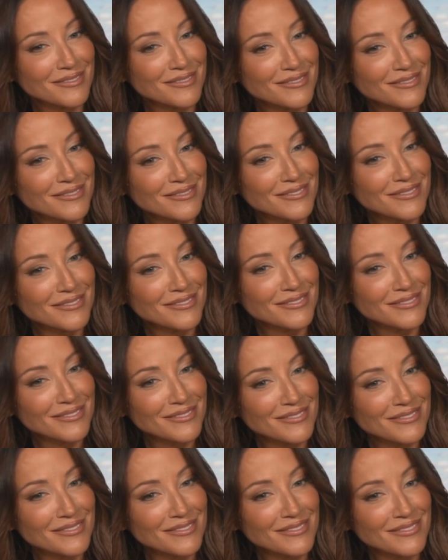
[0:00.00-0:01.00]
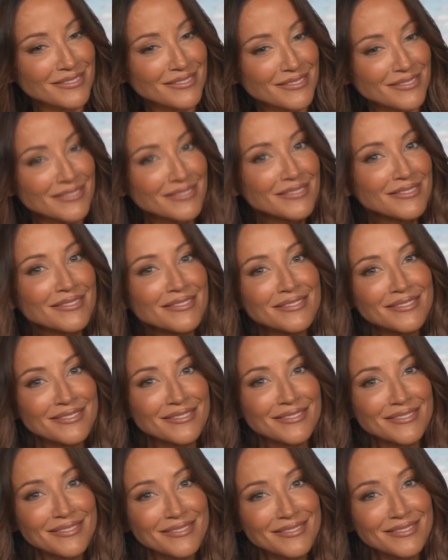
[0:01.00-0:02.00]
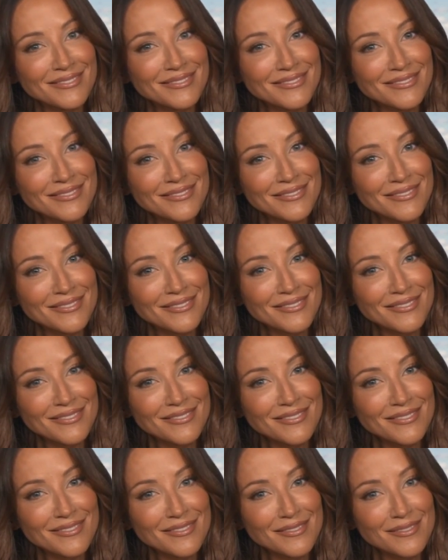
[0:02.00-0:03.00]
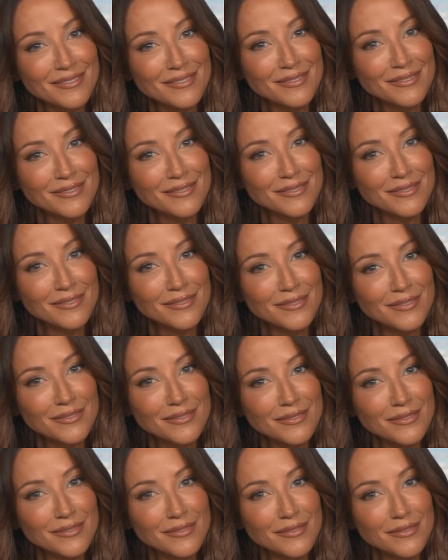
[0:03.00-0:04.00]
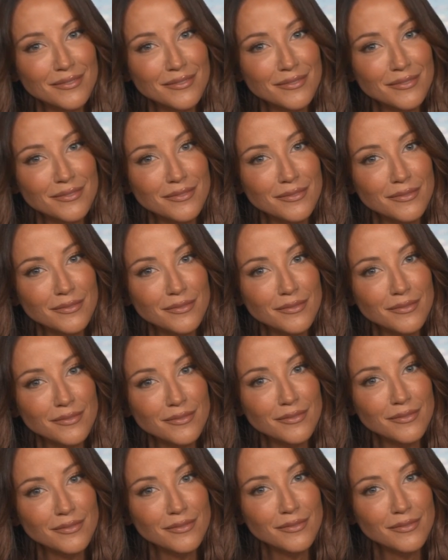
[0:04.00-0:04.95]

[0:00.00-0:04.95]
No words are spoken by the person on screen.